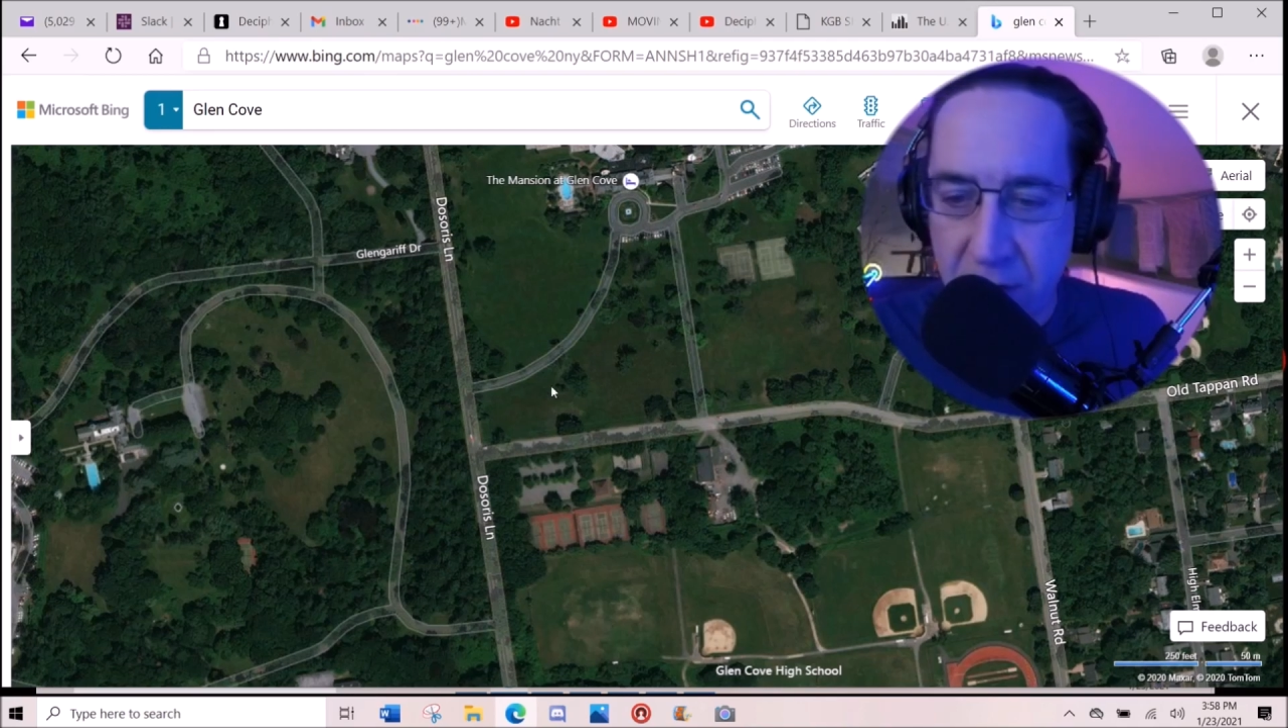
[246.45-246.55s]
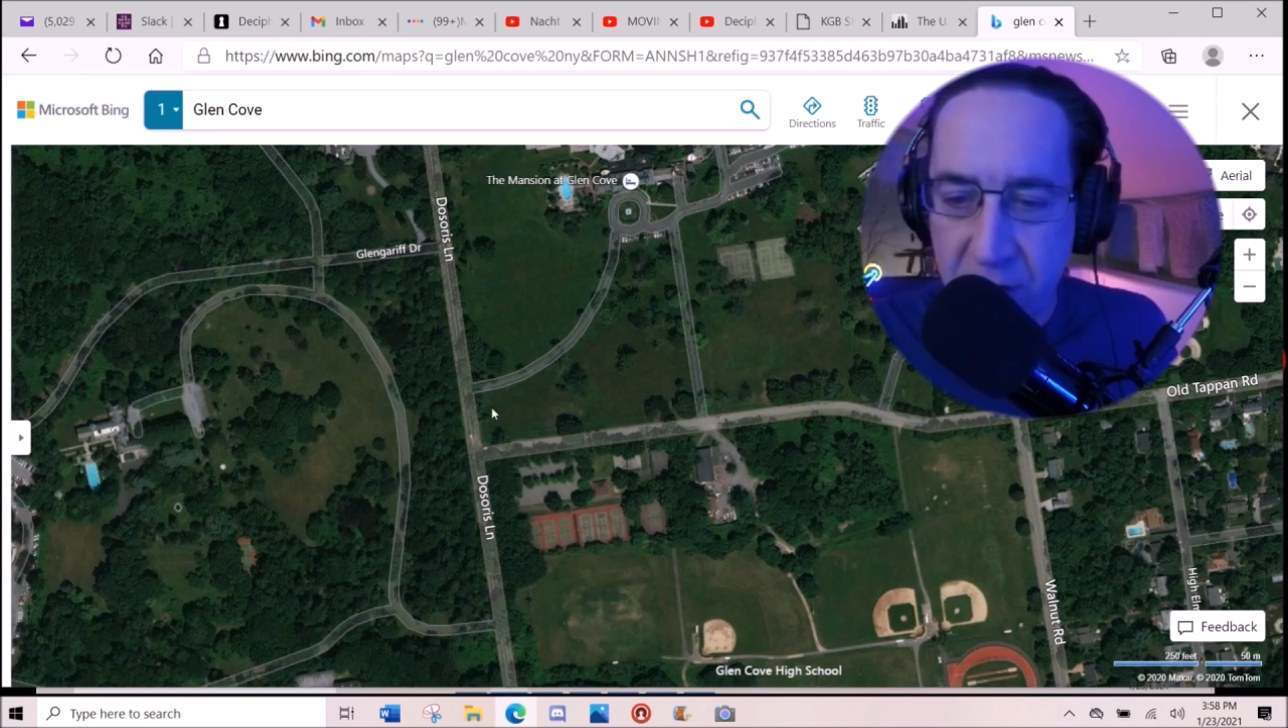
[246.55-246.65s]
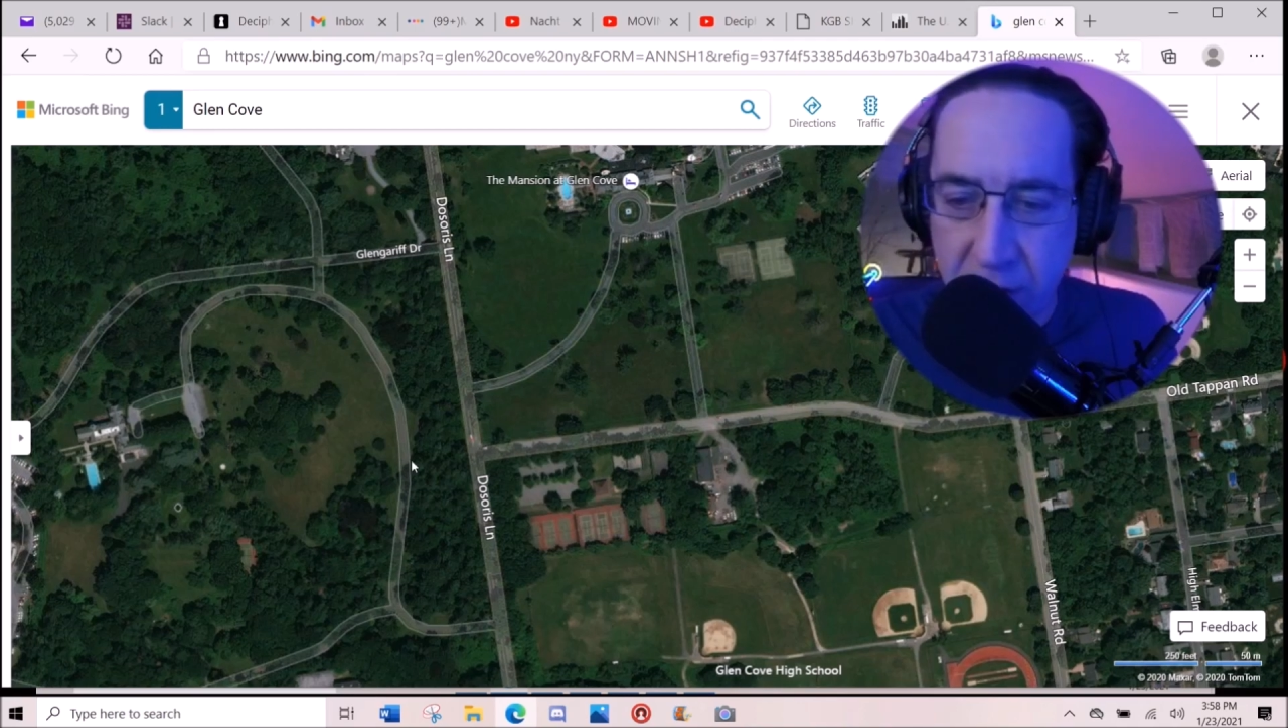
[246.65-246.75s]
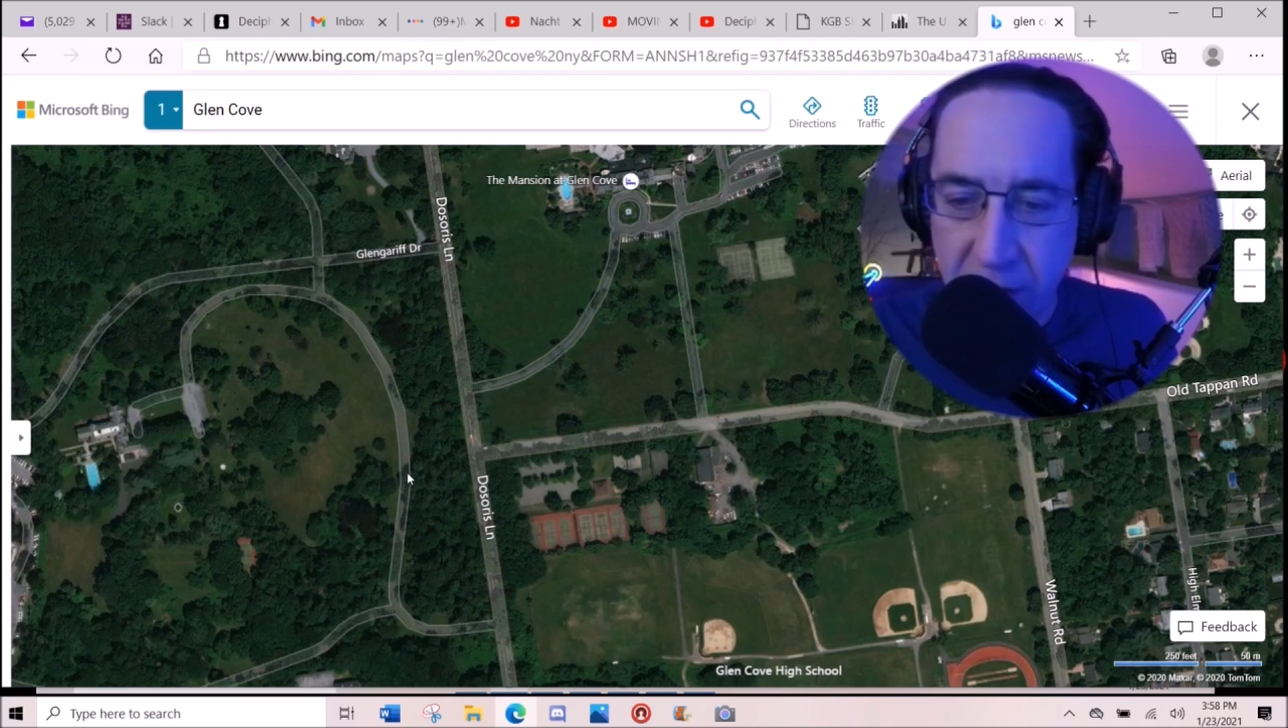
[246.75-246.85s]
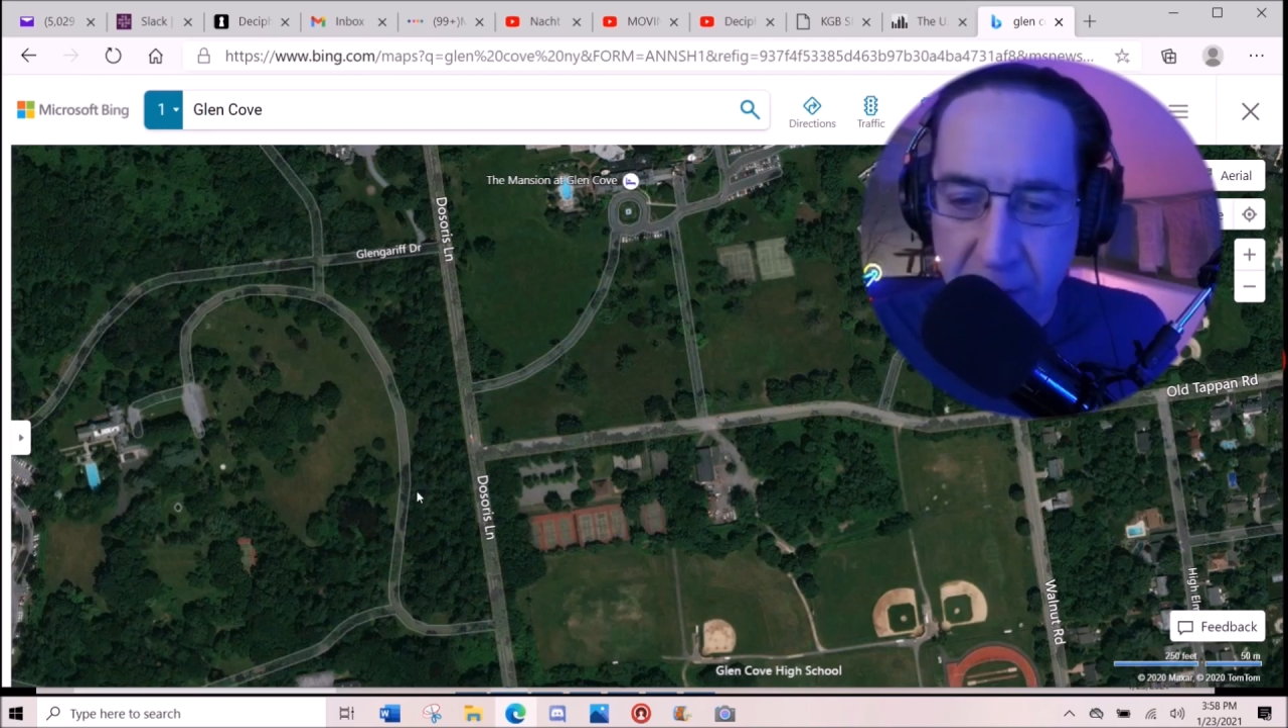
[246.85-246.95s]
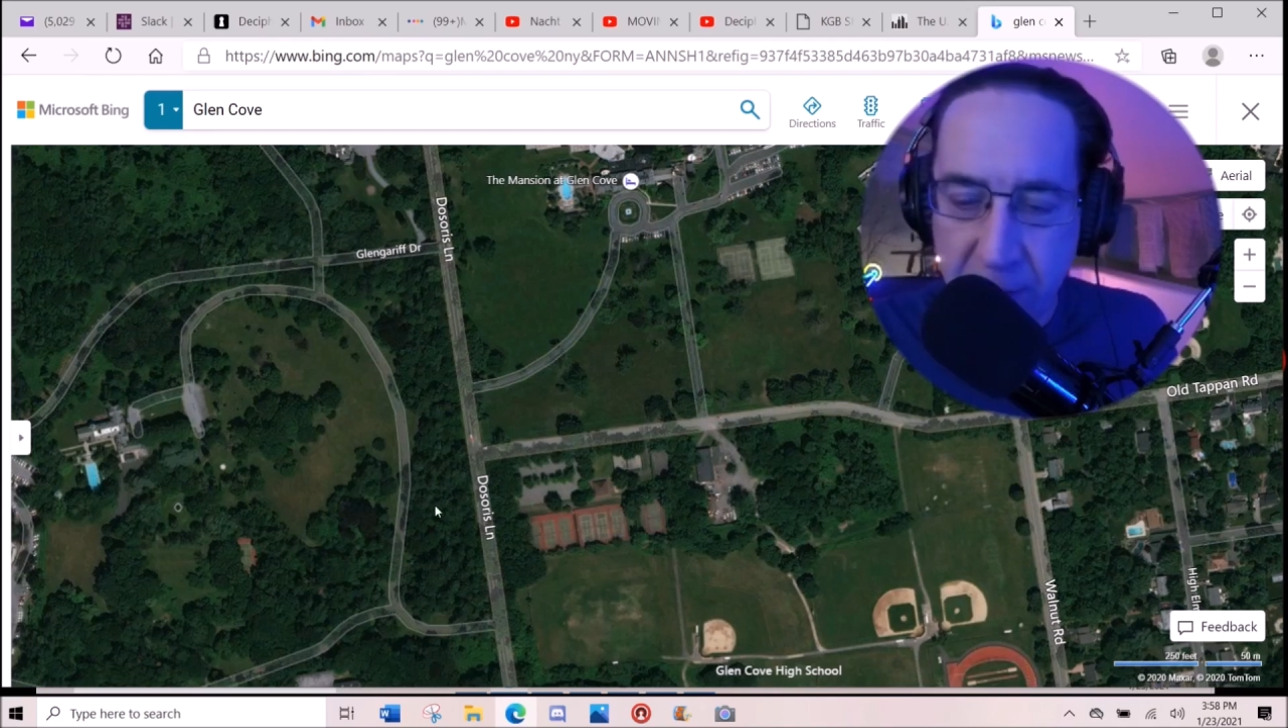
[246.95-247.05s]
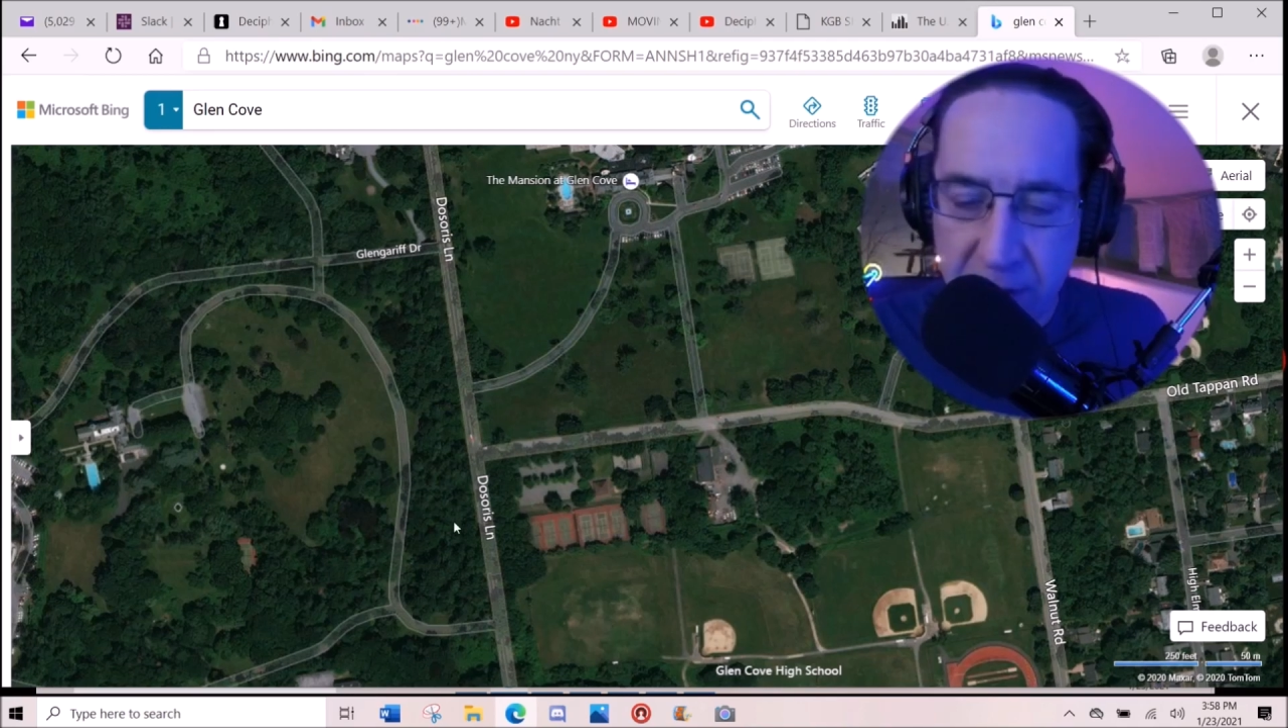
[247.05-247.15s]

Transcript: into this